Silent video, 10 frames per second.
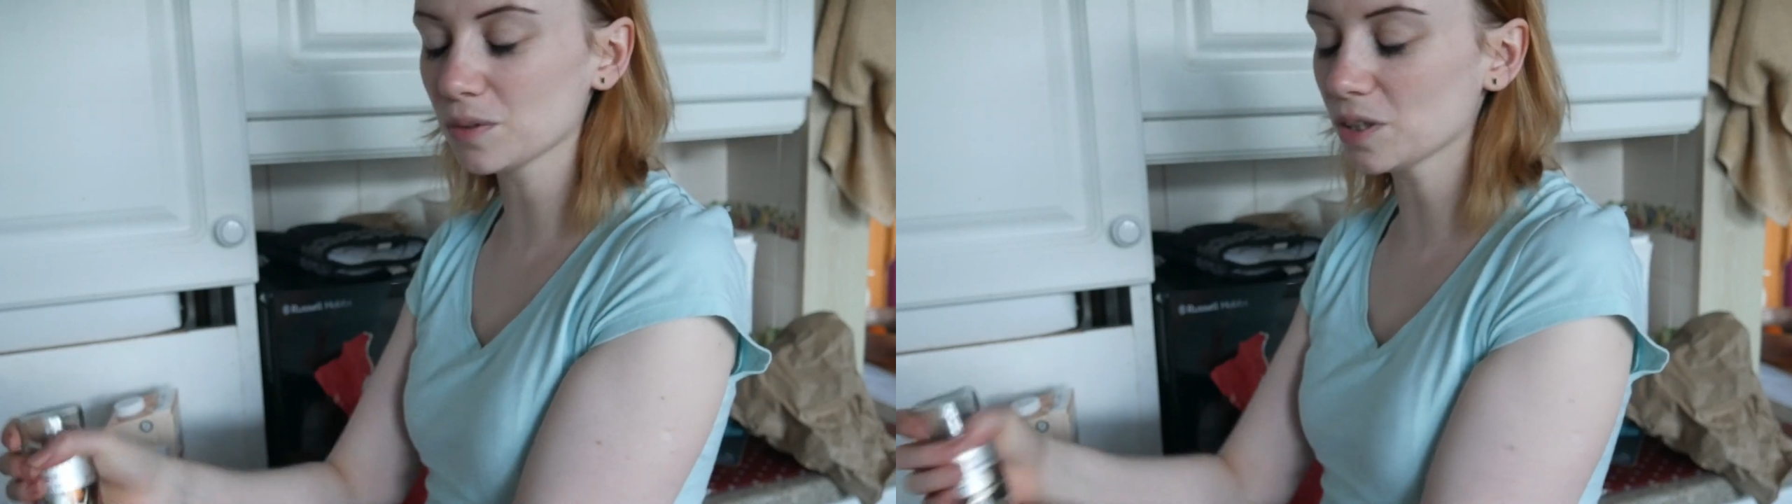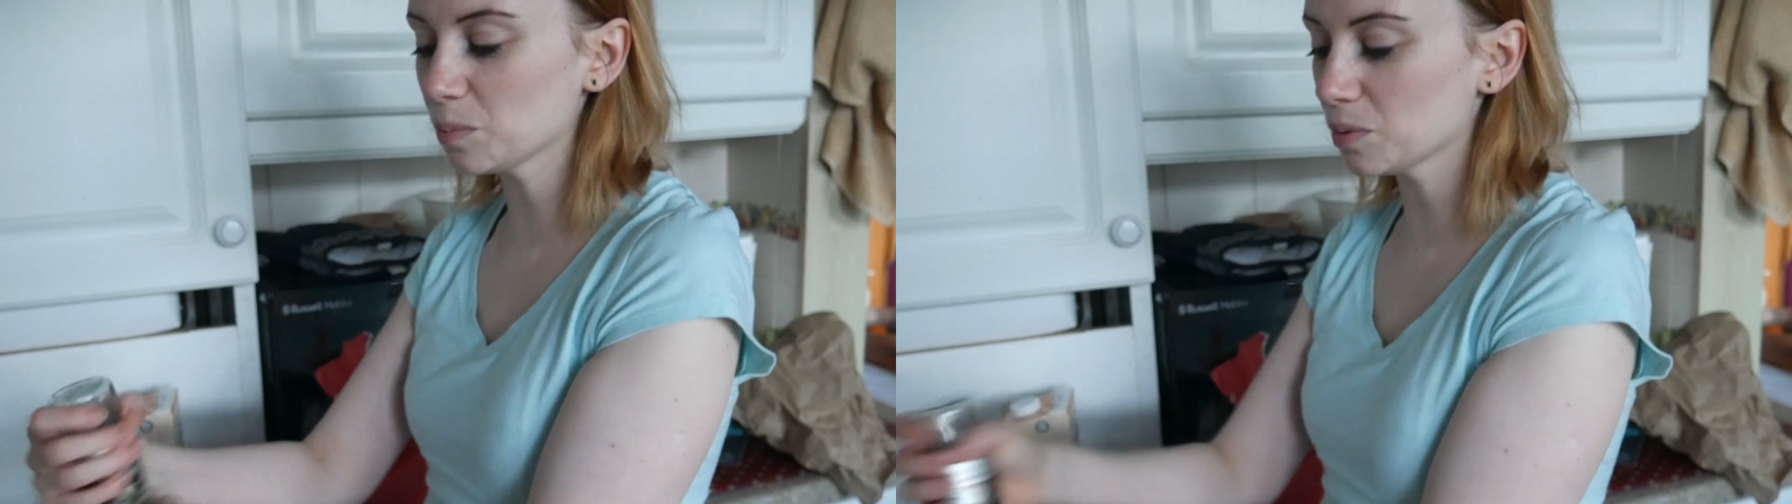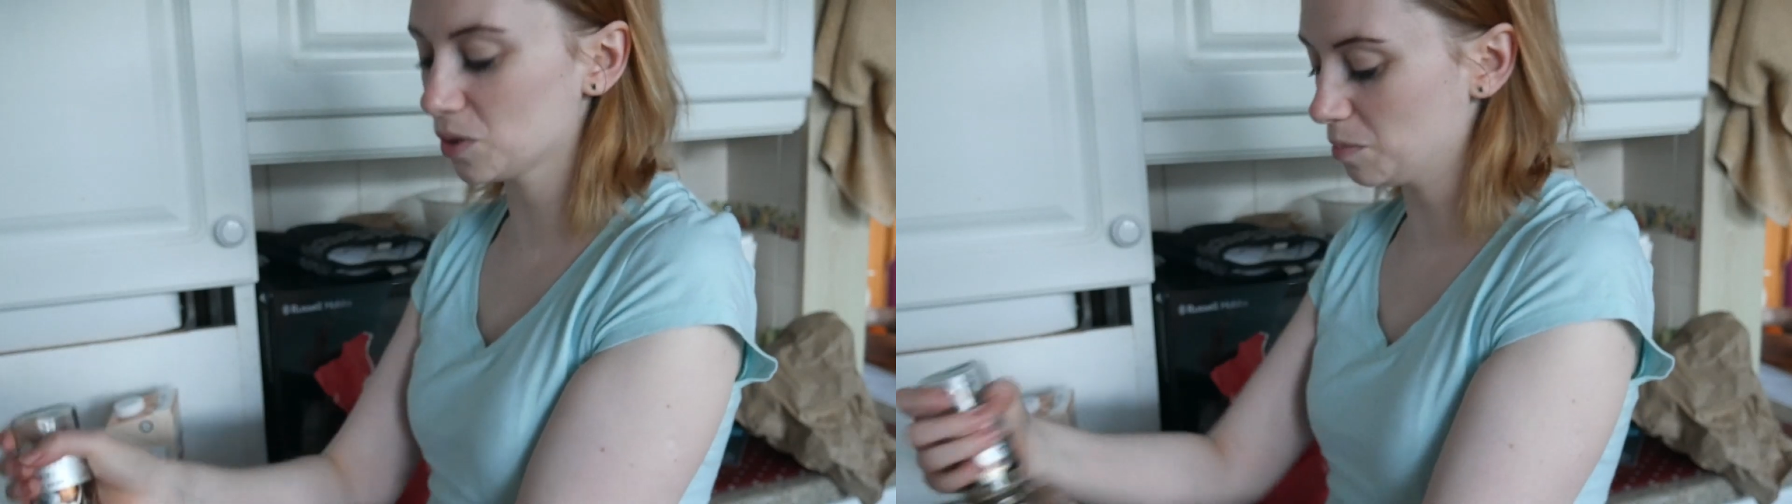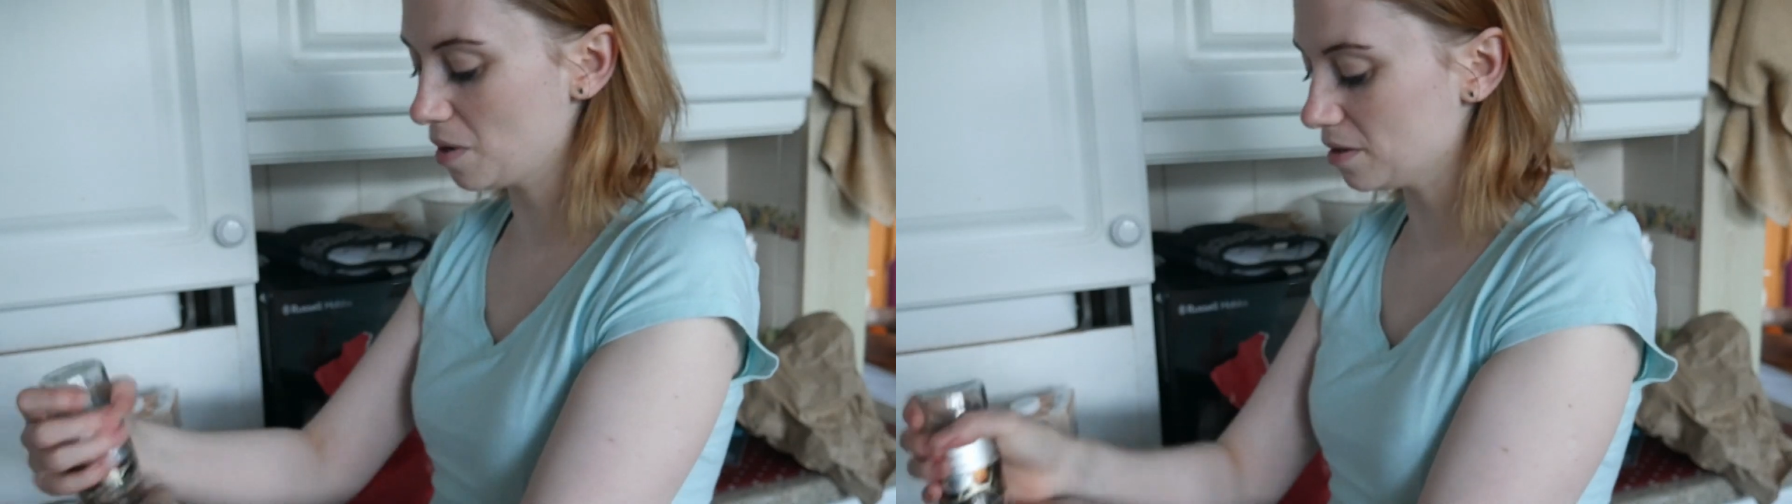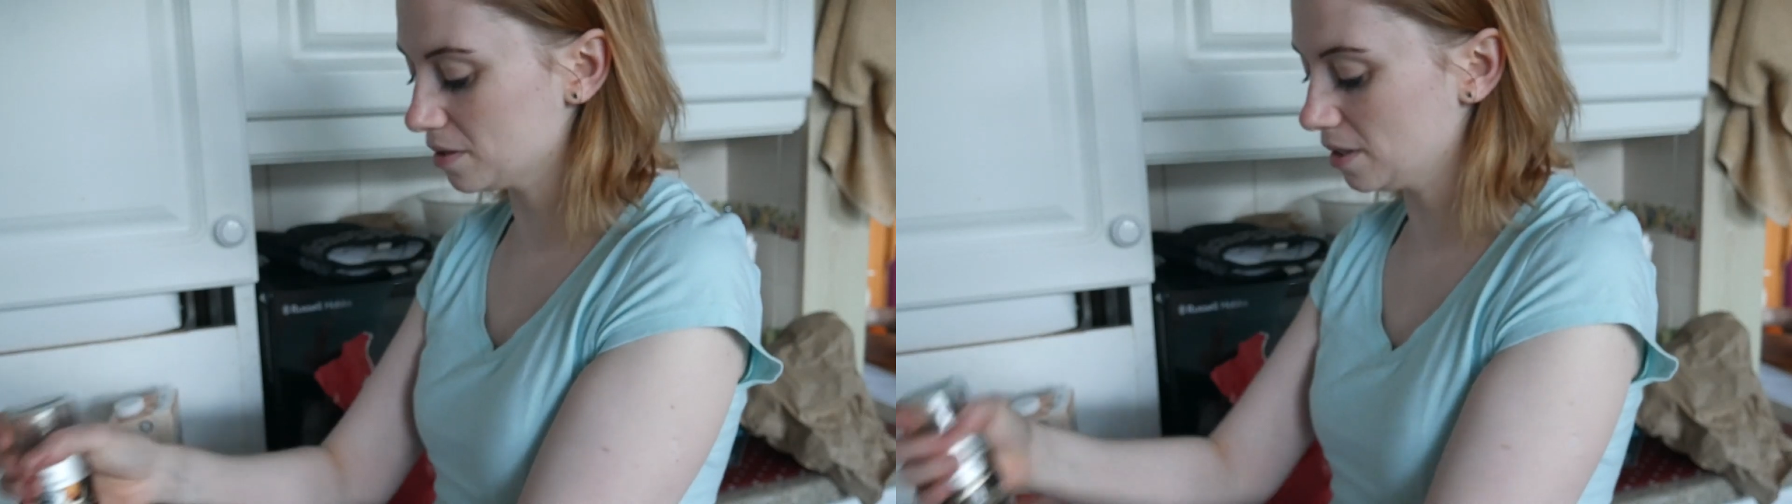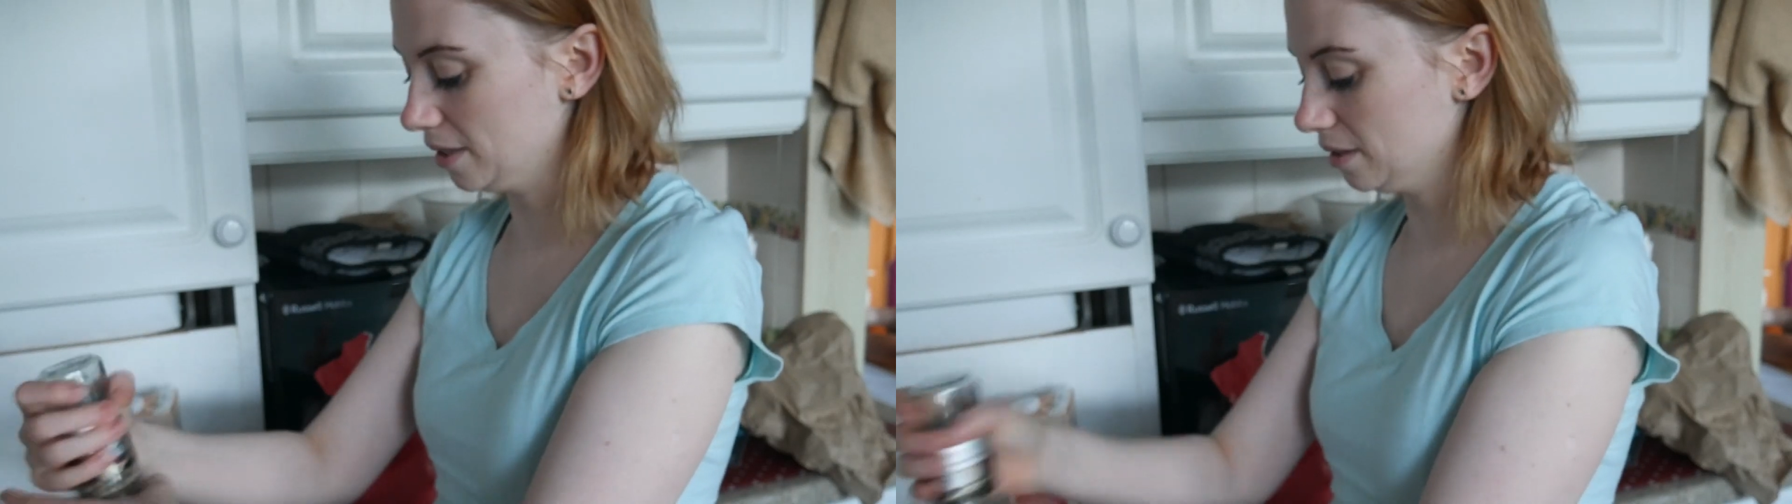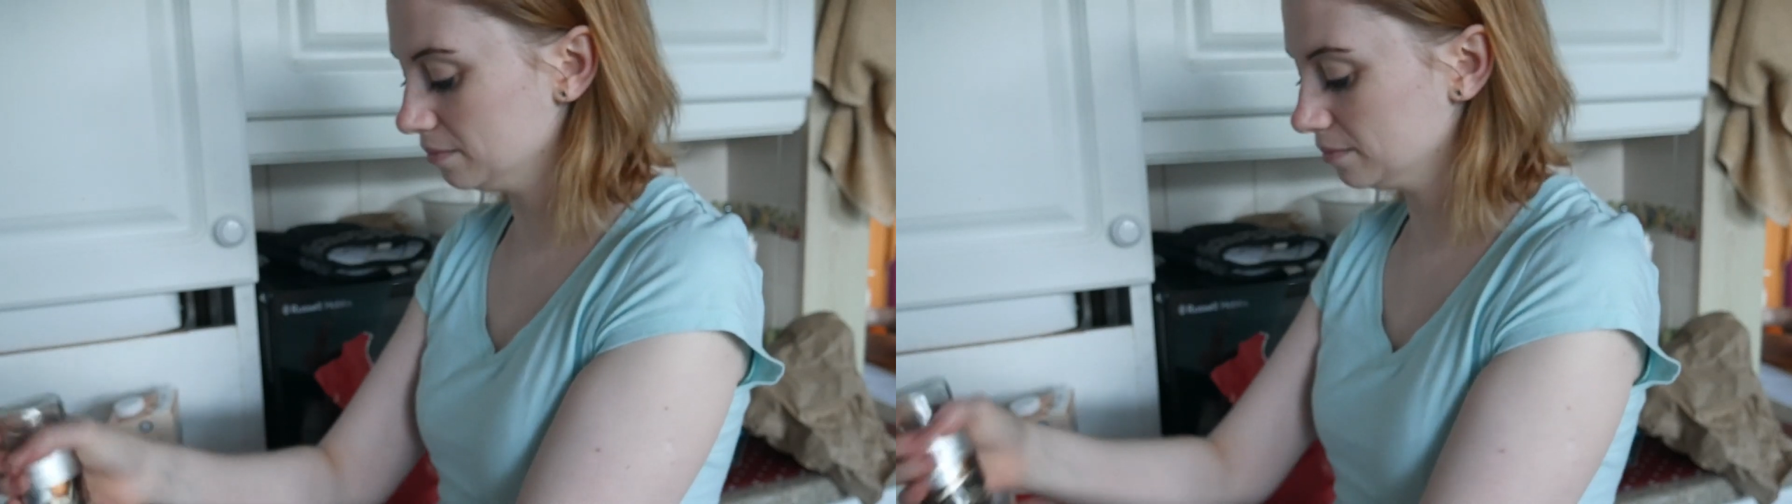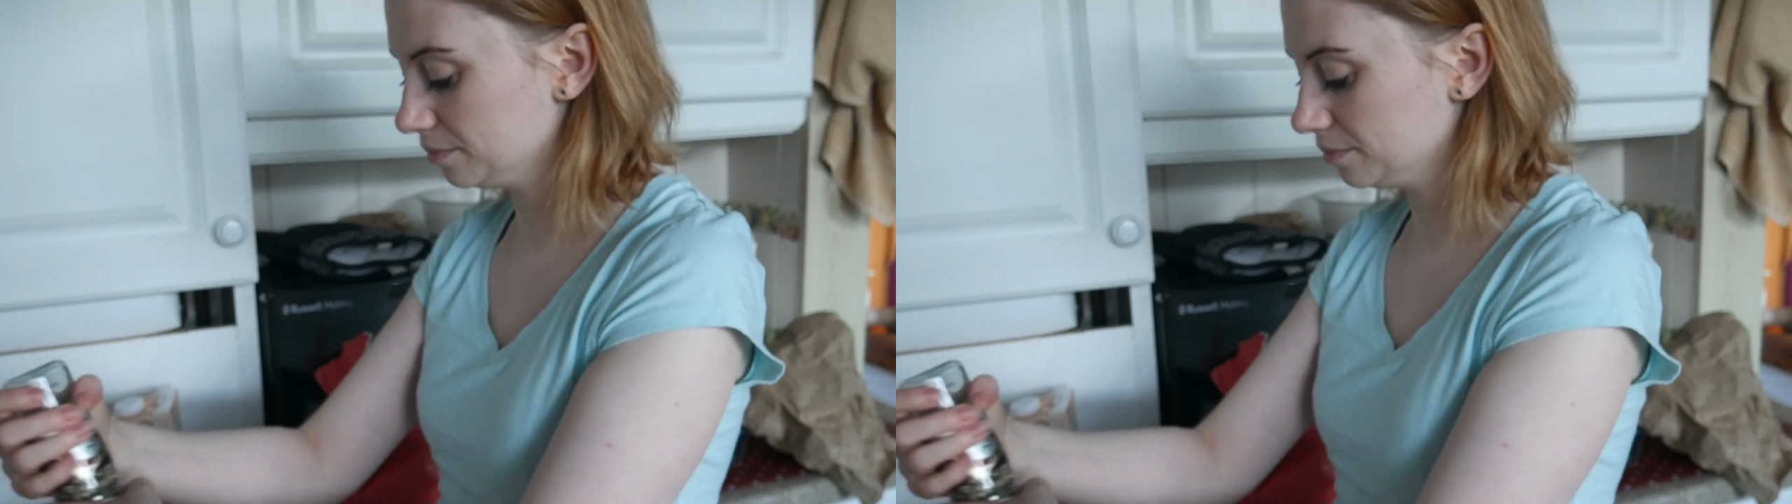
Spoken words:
We're going to put some parsley in.